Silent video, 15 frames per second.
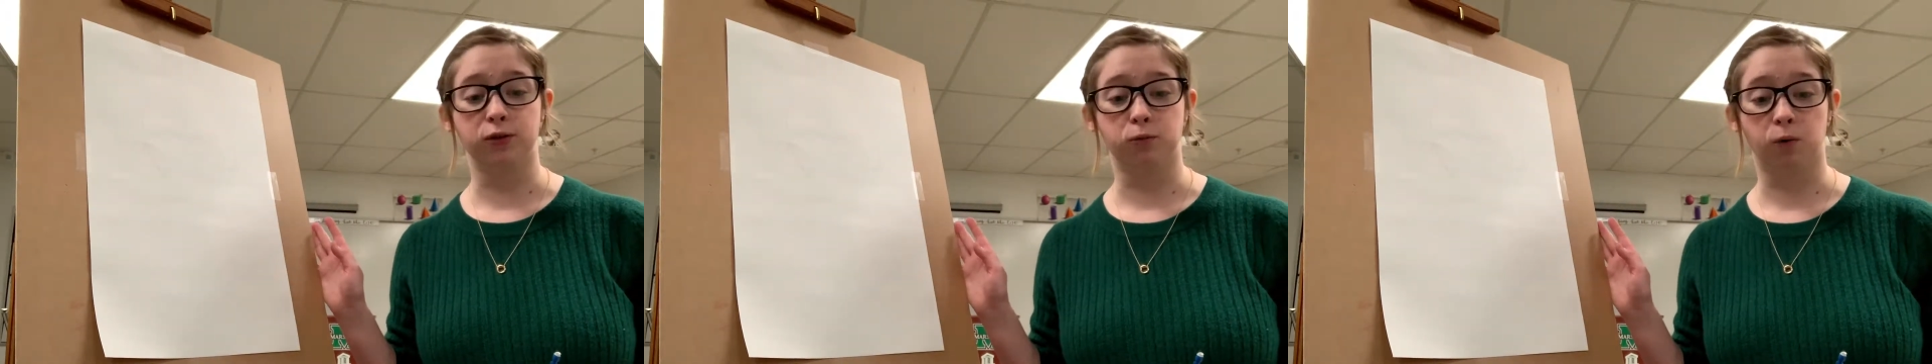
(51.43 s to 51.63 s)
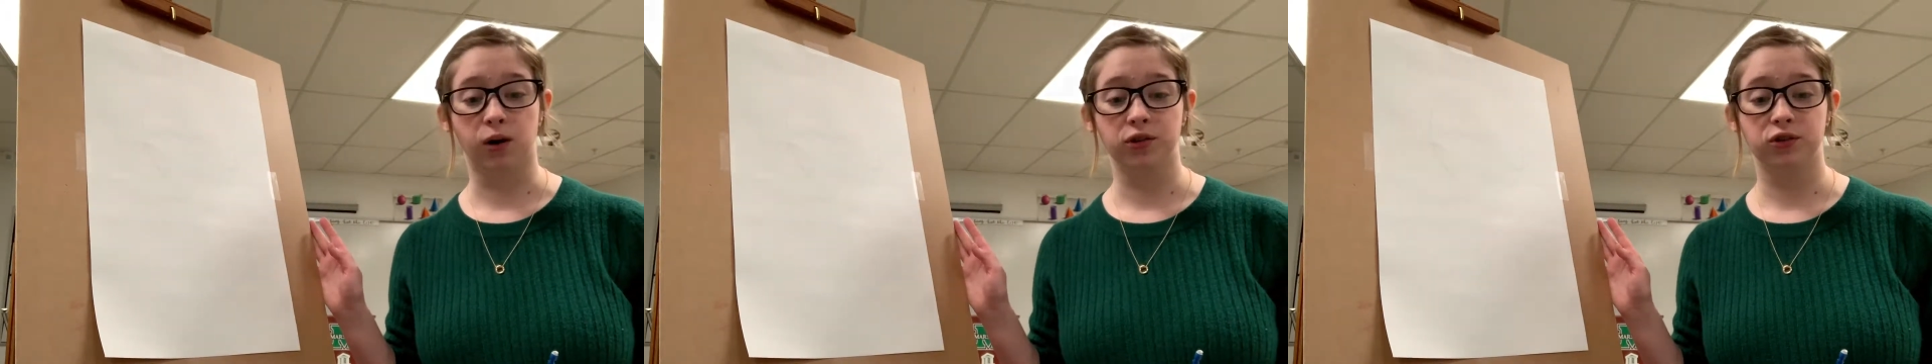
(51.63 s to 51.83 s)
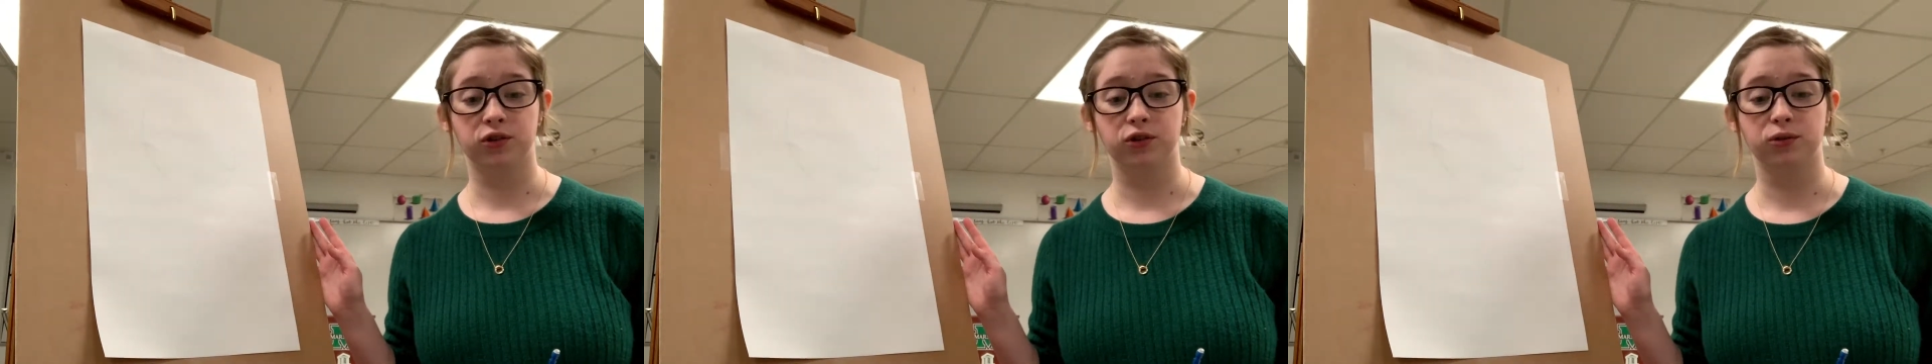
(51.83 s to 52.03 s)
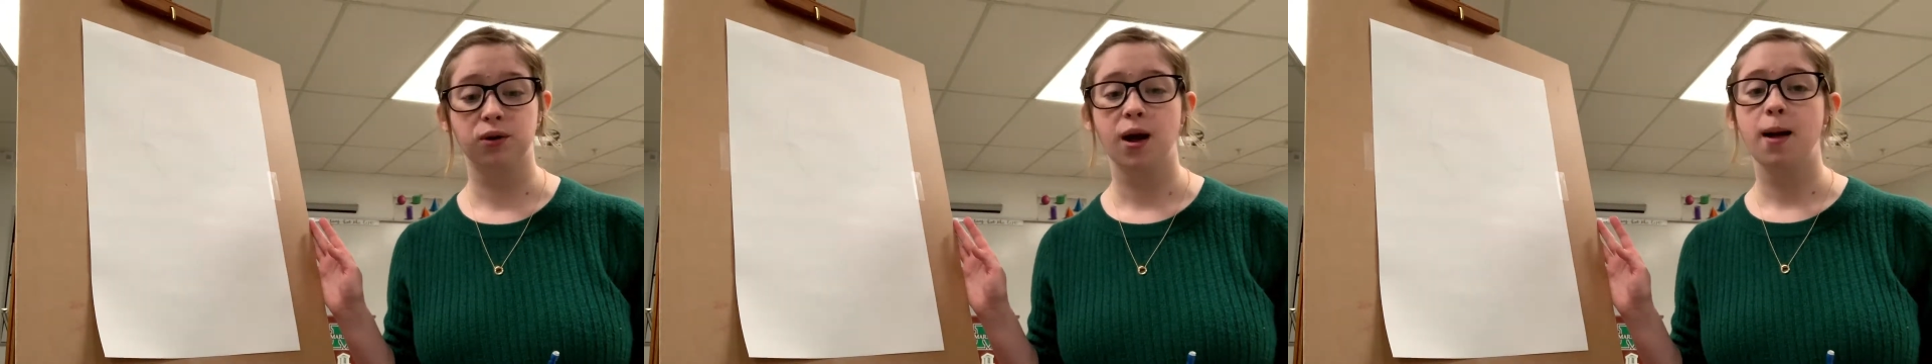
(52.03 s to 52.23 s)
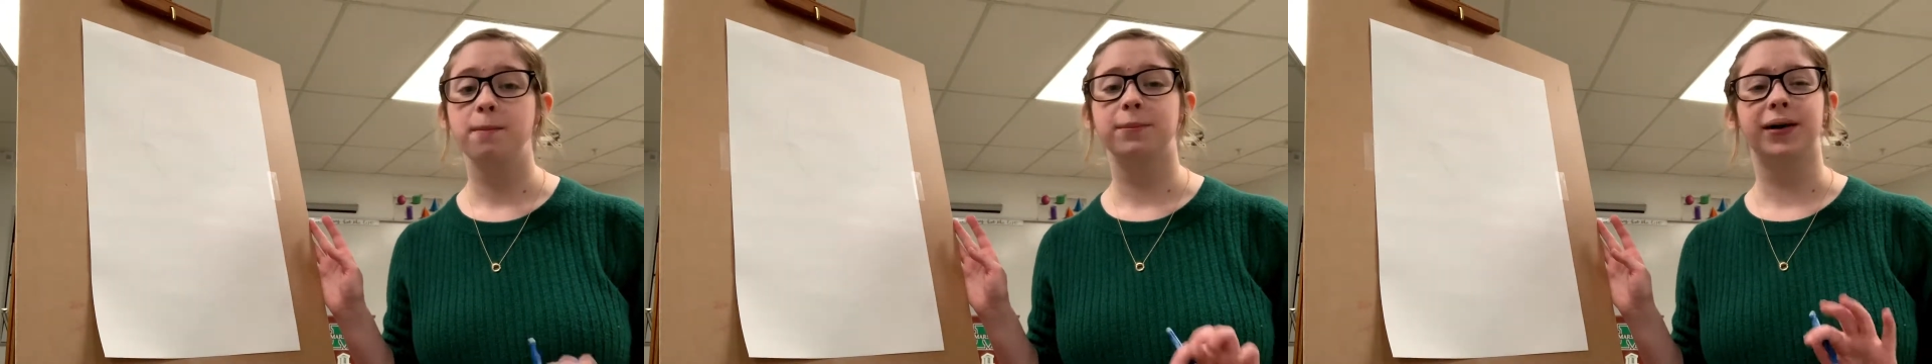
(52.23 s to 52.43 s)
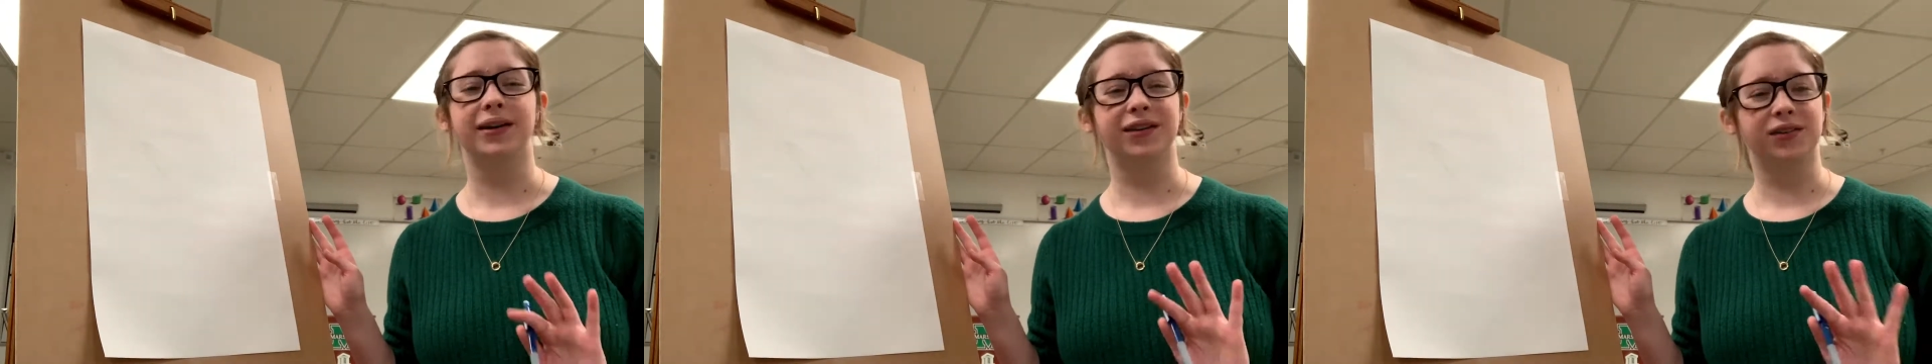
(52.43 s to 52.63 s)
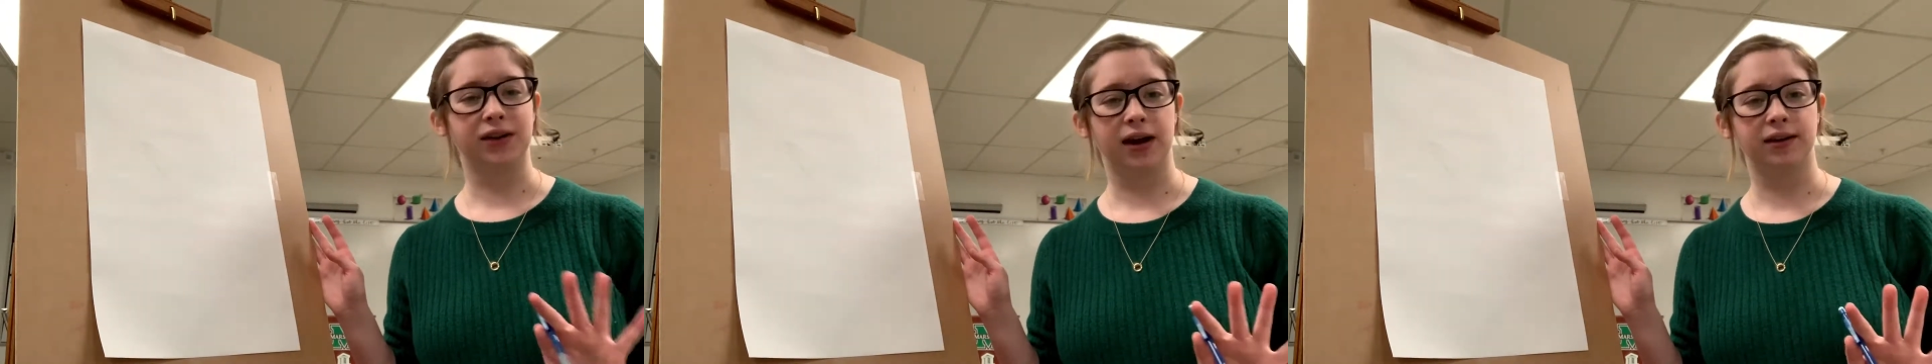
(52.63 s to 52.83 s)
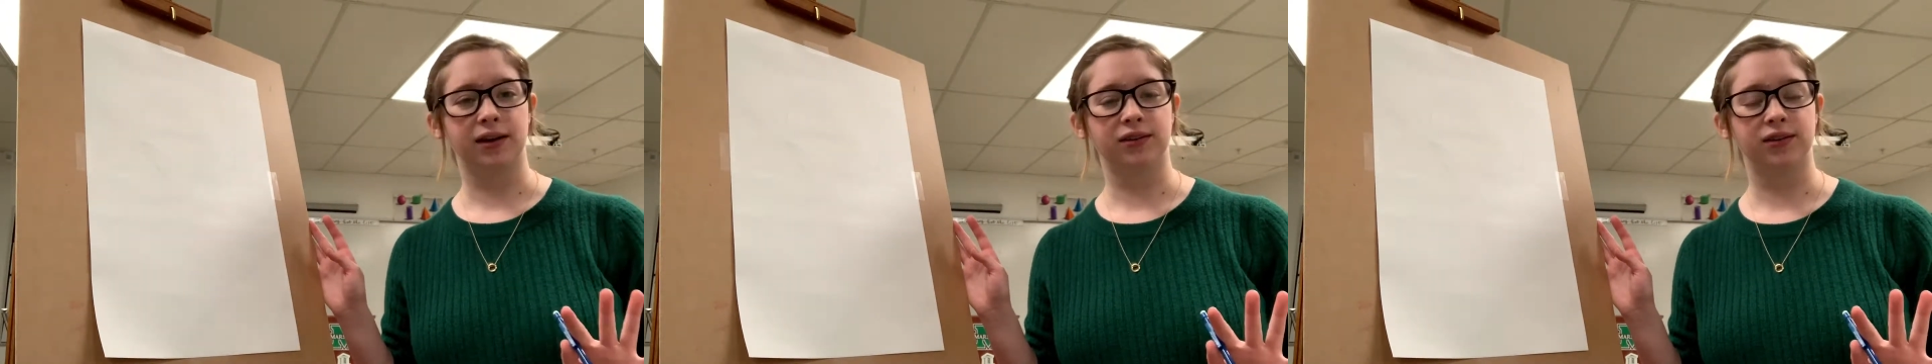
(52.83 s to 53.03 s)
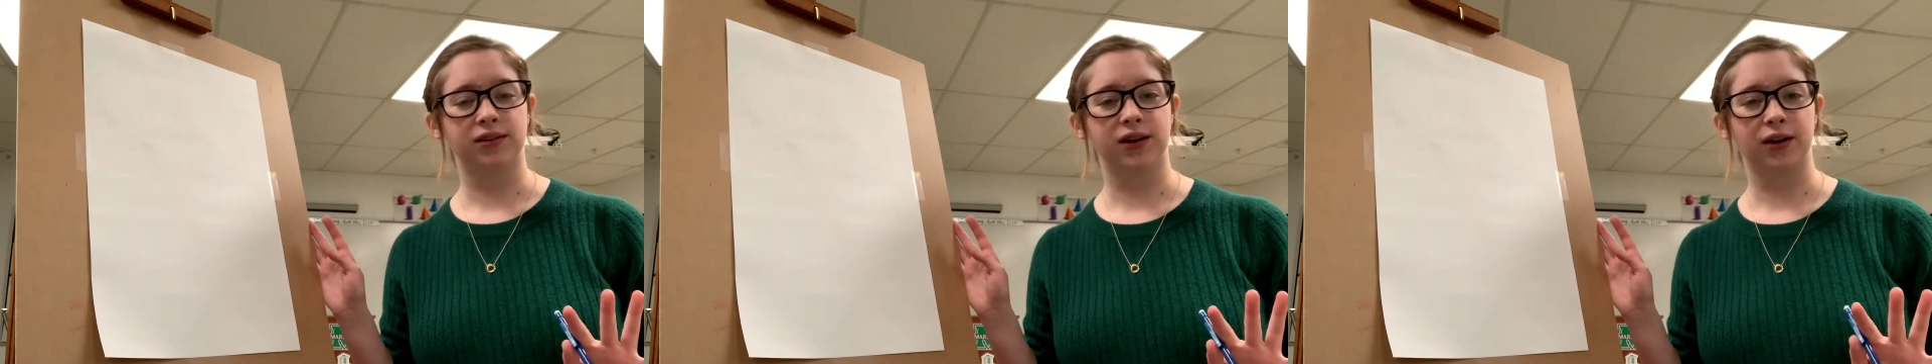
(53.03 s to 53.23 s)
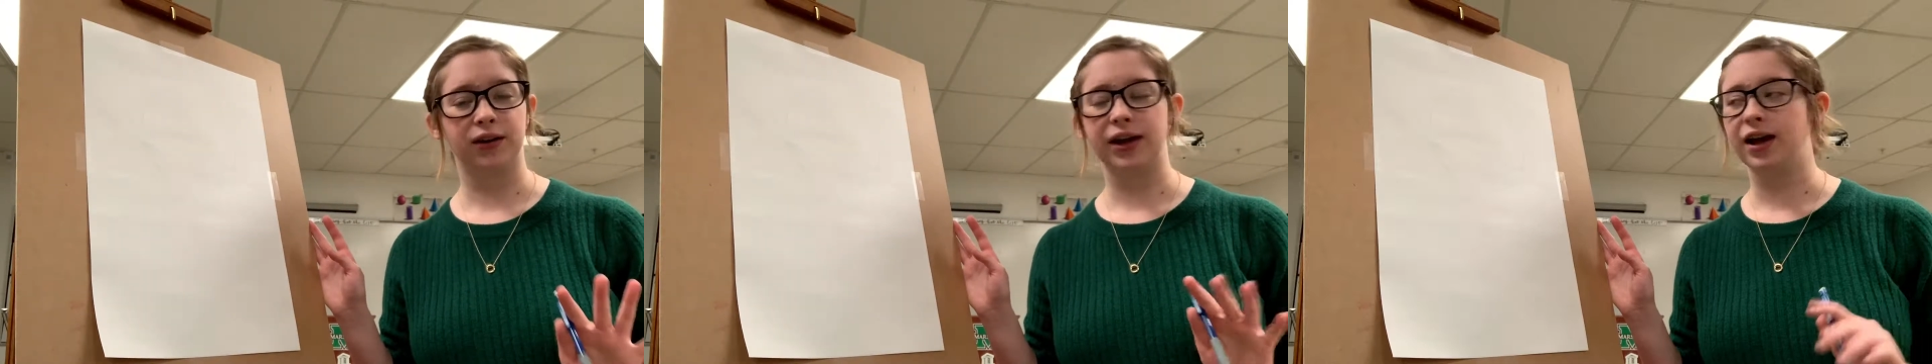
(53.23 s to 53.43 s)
you want to, but it's not necessary.